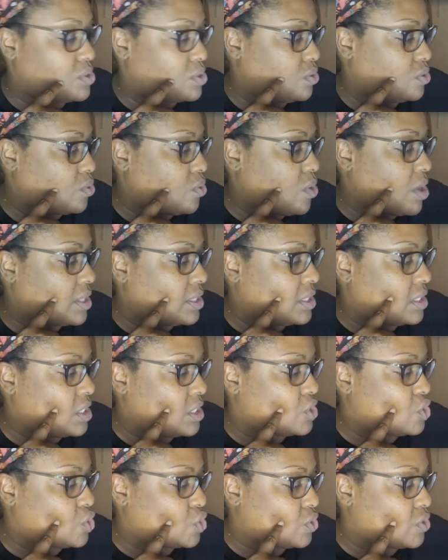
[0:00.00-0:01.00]
So
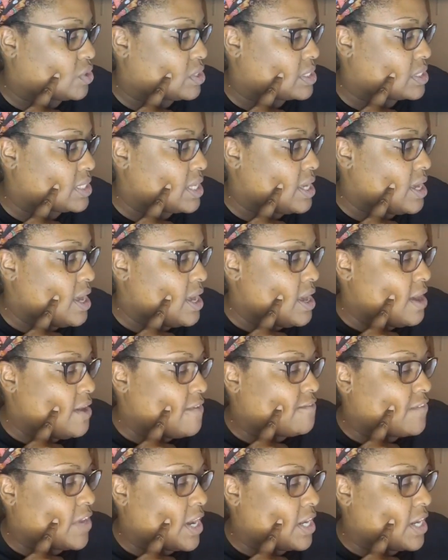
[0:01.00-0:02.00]
quality assurance
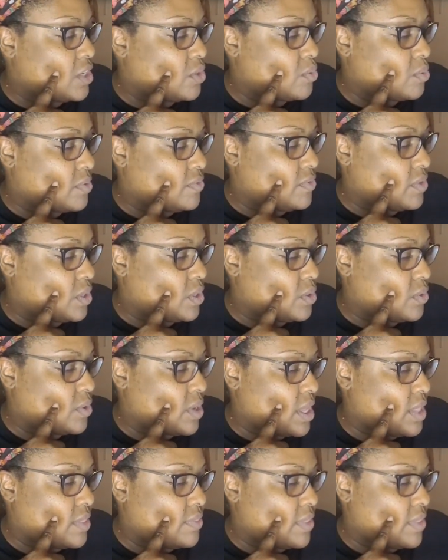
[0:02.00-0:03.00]
file review,
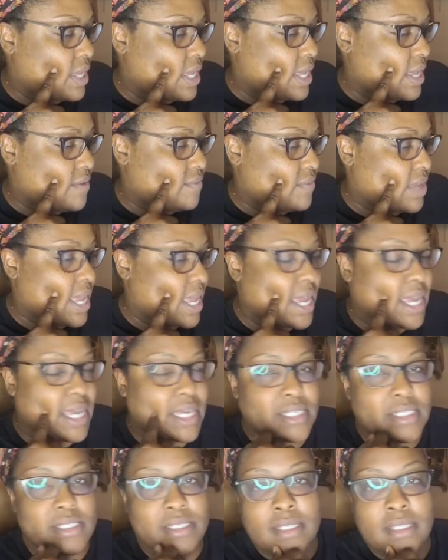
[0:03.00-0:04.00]
and they have
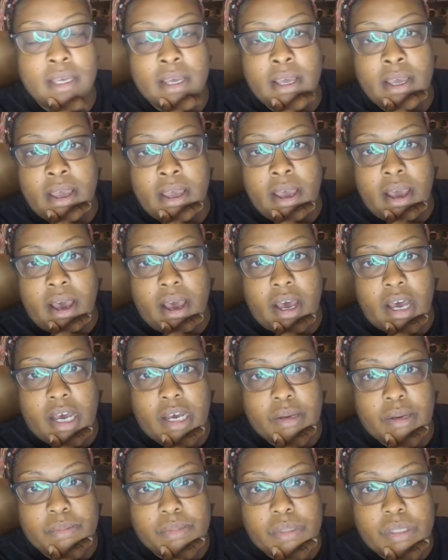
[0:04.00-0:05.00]
asked
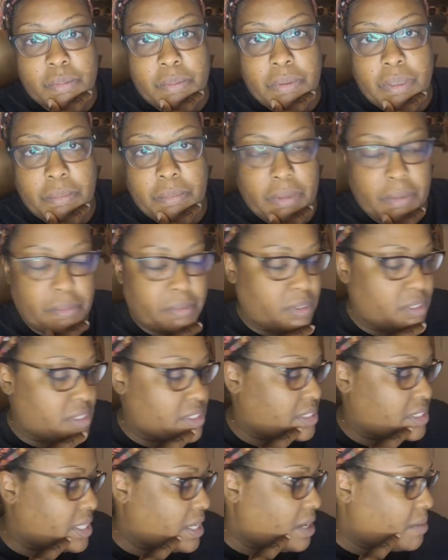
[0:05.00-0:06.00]
to put people
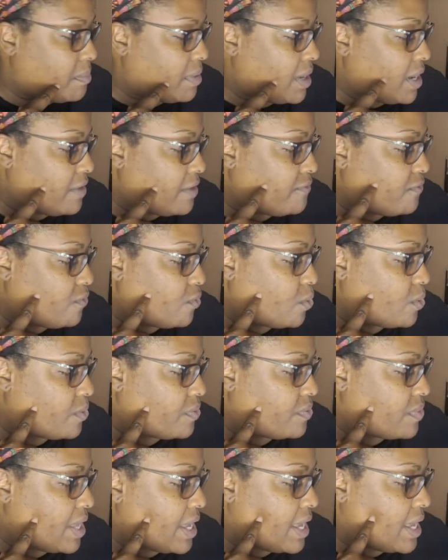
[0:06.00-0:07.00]
on standby for
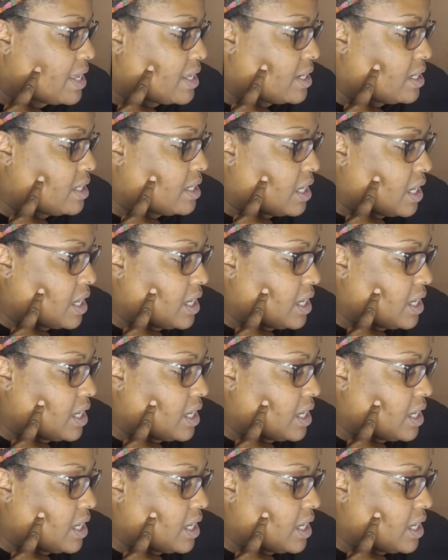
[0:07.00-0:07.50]
that.